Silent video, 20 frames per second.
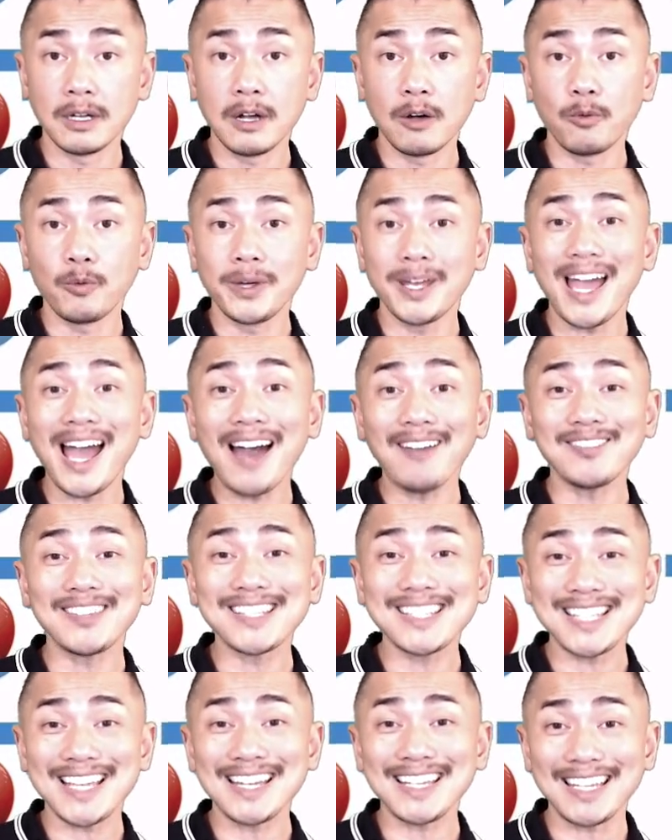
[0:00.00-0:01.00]
we have to
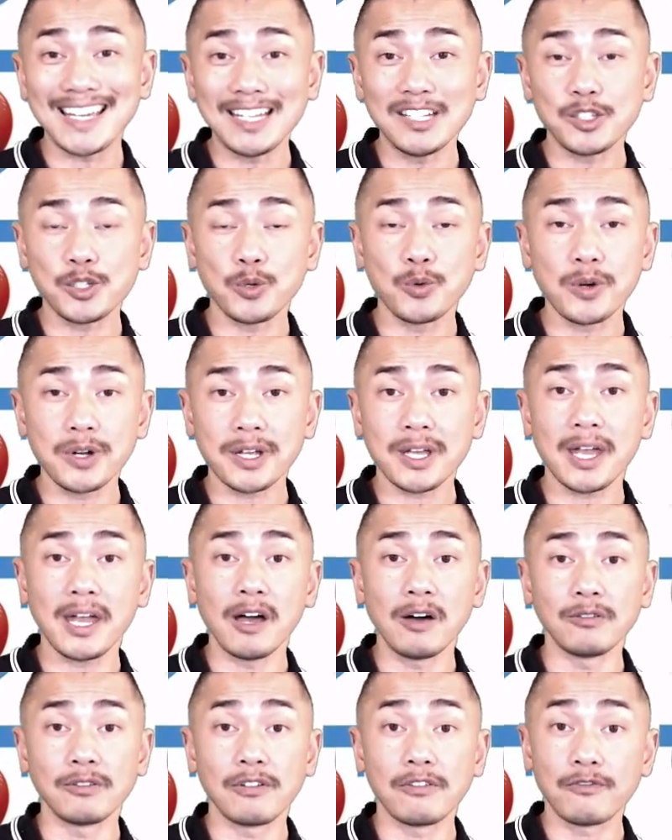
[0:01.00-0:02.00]
take into
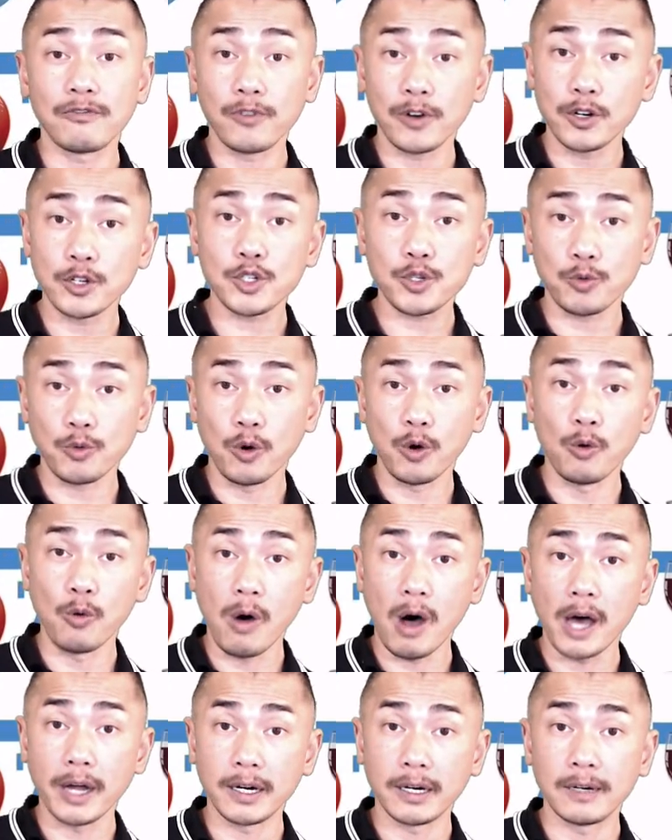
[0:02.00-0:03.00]
account virtual
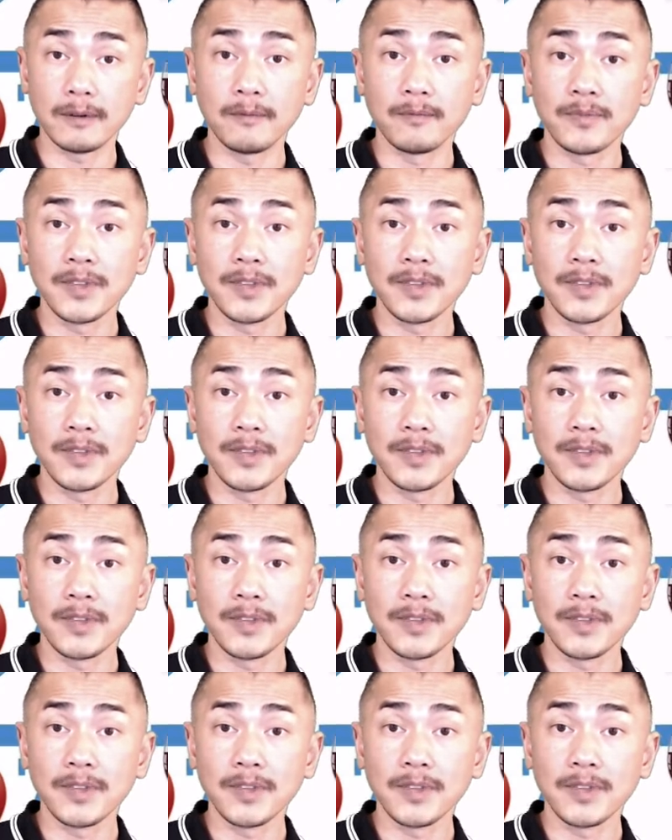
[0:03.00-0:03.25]
water.